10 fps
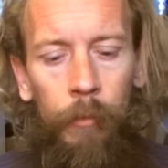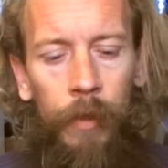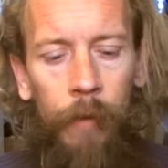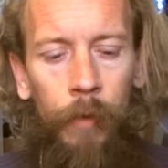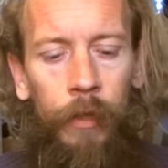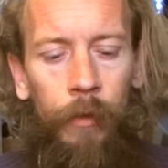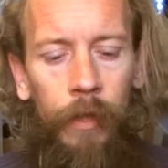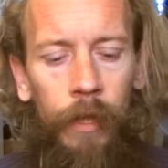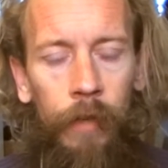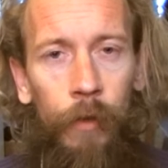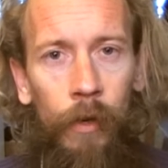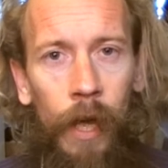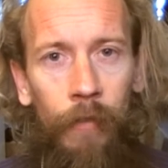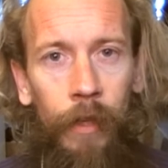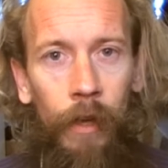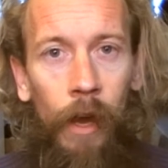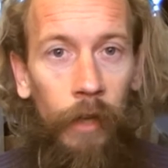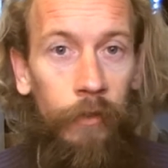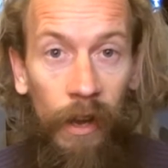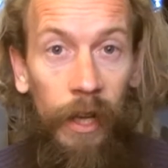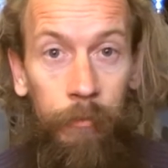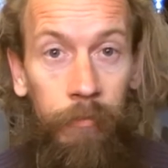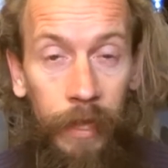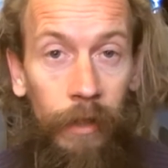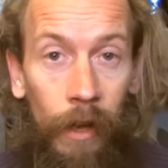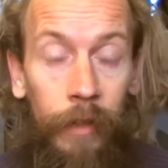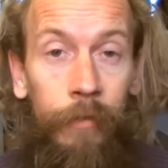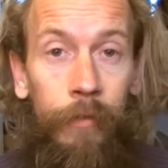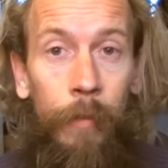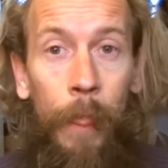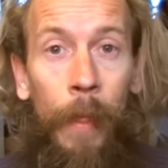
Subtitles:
But then if you're having a hard time in life